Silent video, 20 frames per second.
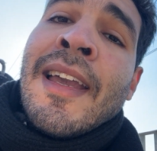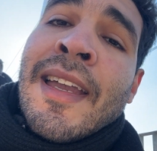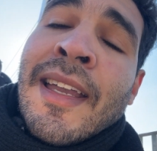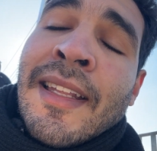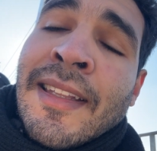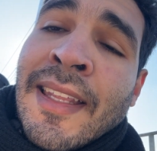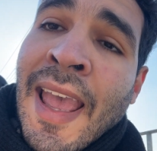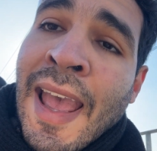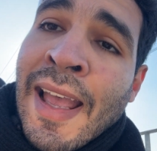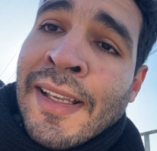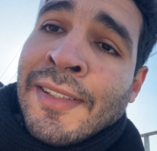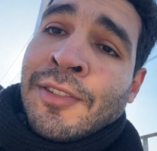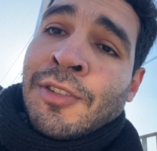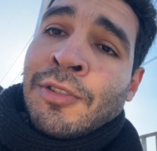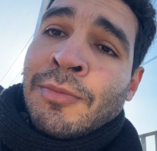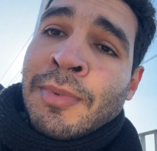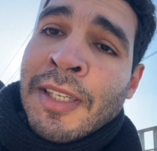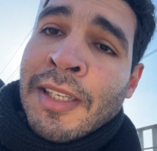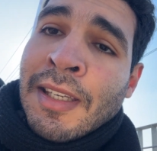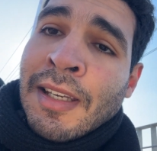it has
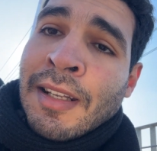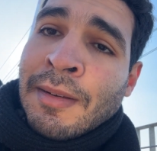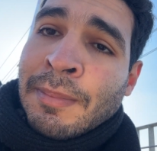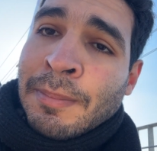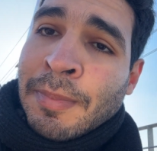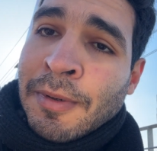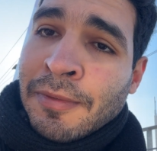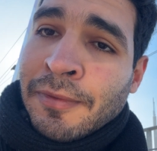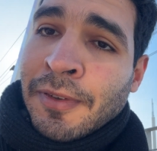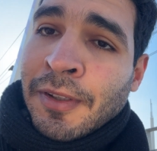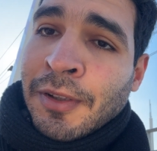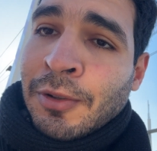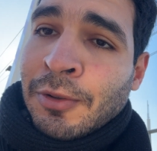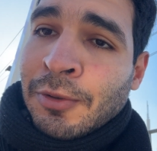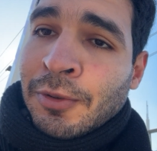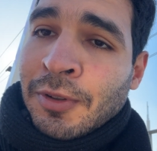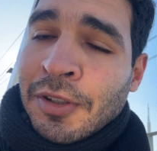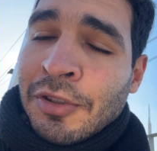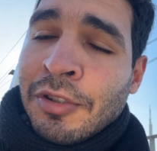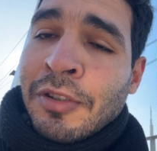to be in a perfect
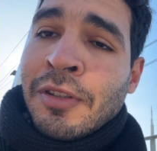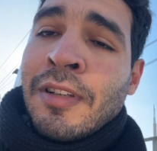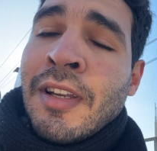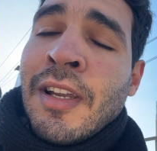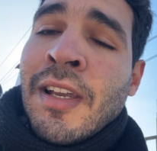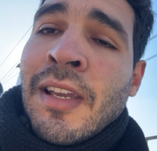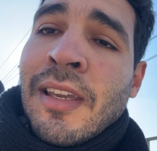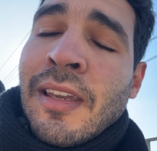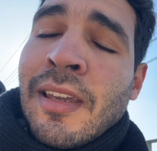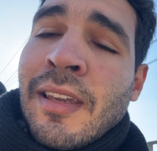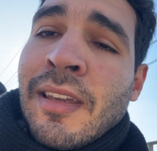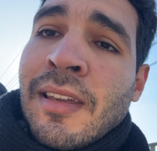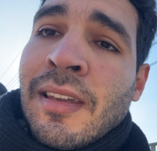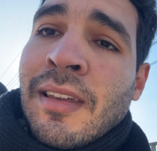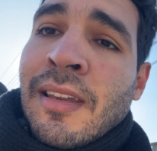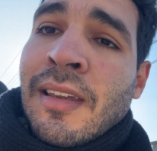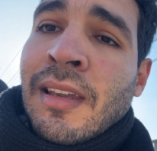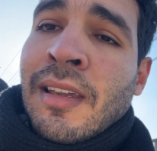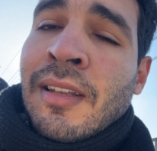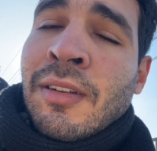condition
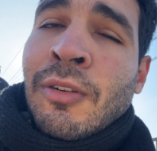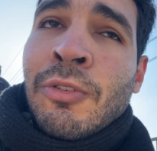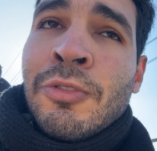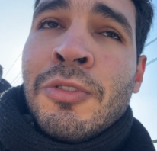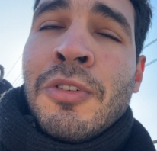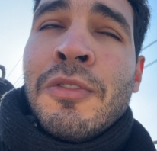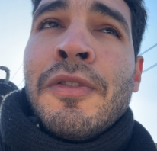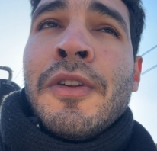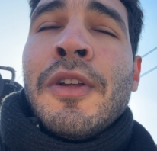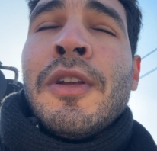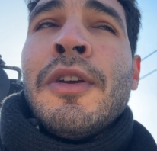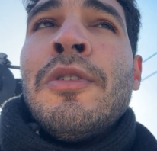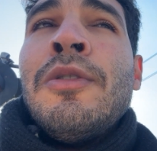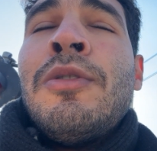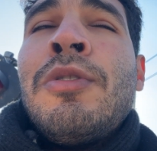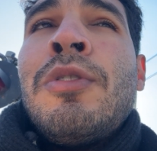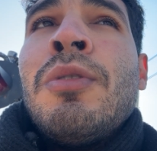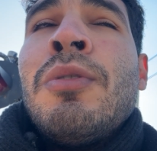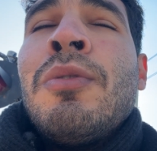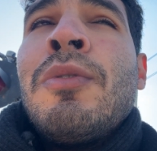in order for you
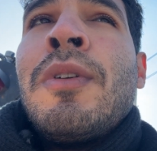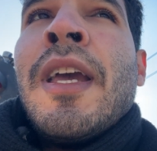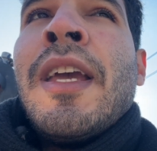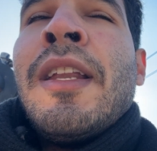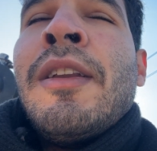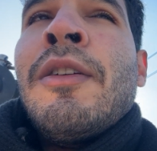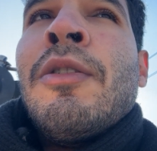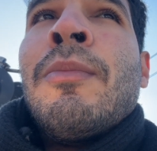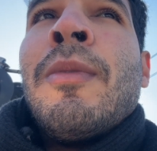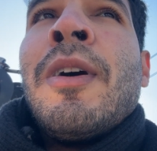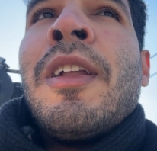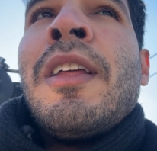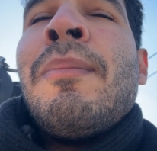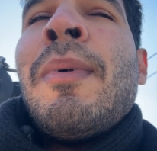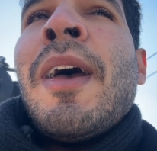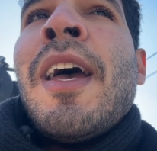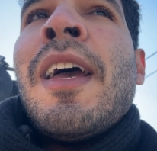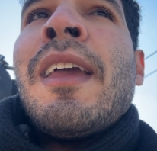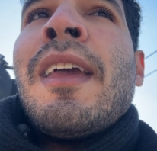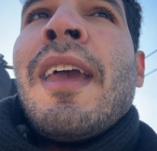to gain your money
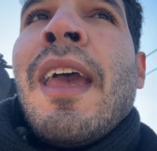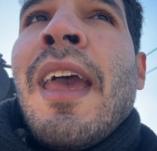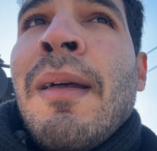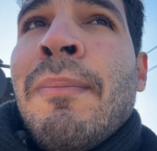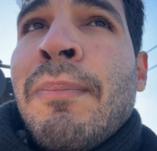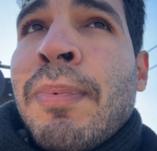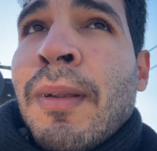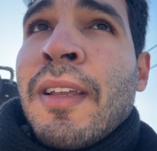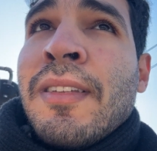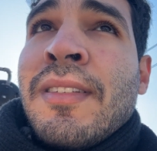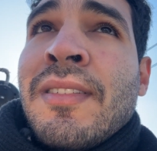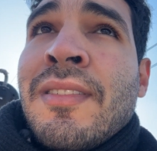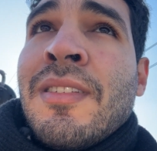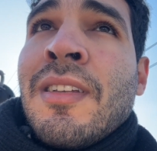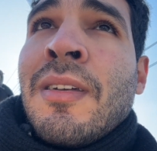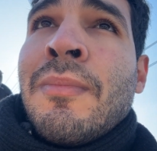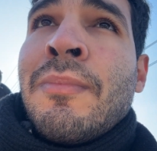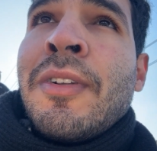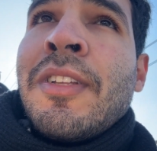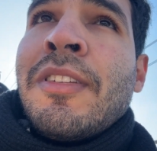back plus
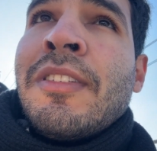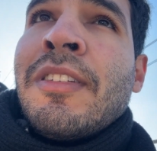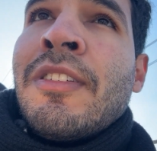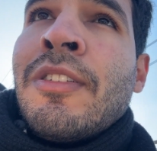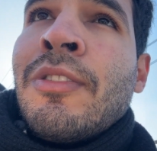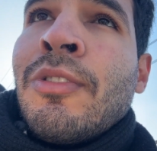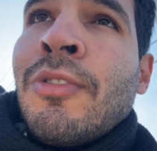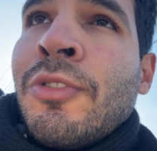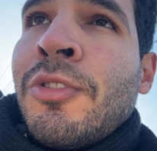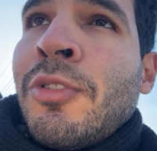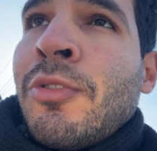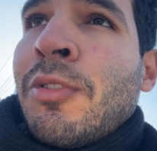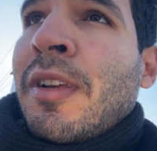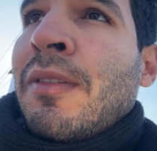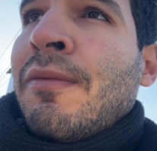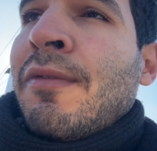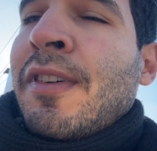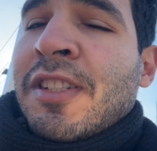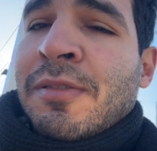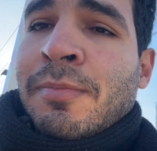some return on your
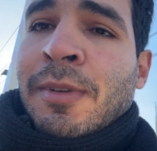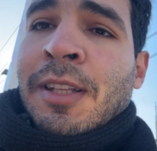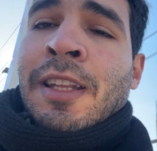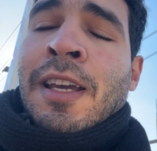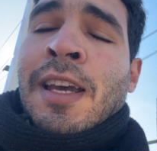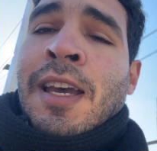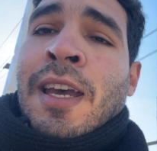investment.